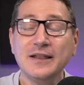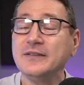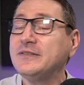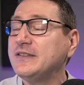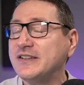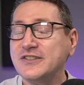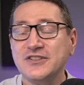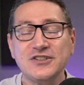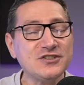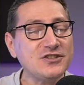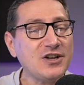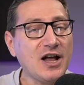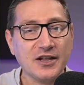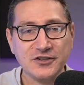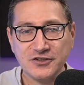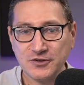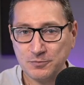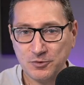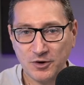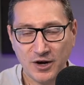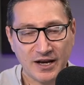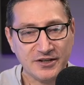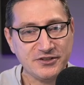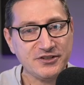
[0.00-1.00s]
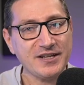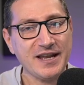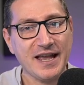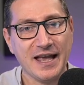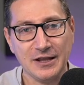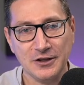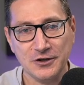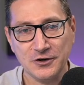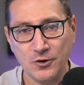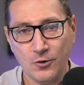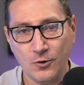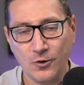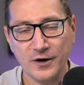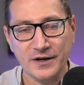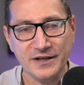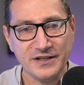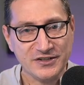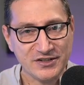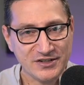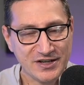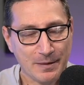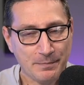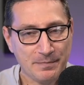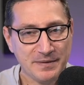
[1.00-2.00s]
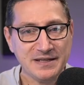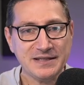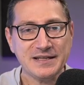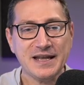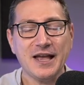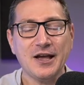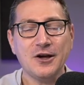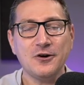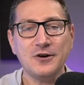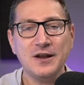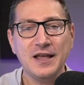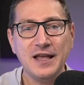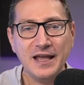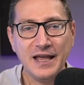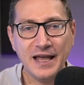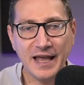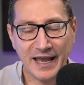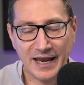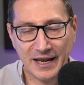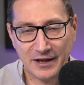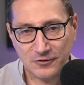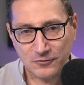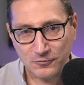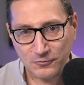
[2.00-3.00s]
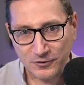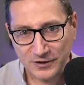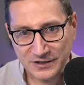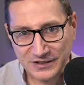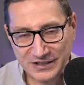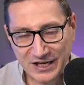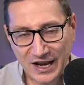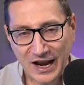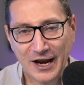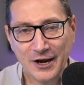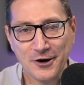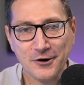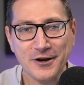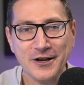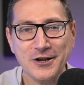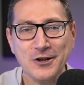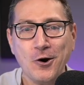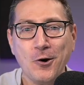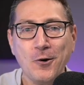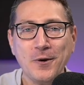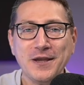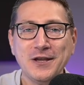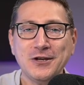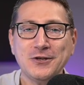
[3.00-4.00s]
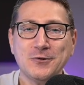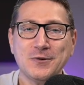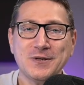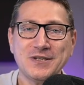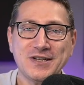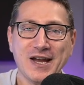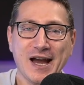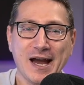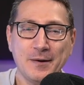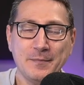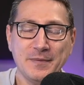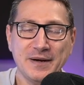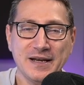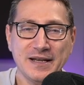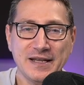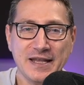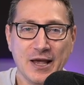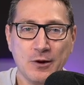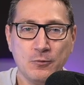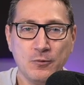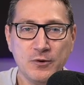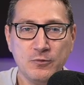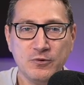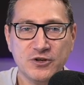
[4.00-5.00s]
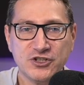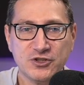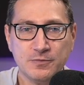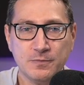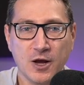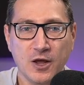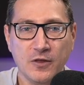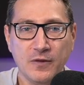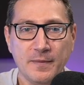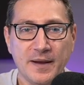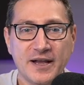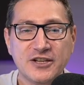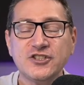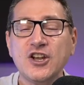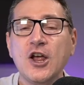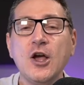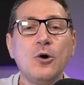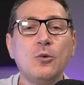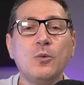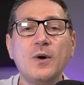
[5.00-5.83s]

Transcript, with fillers: This is not surprising. Alan Horn is stepping down and retiring, going into retirement again. We wish him all the best.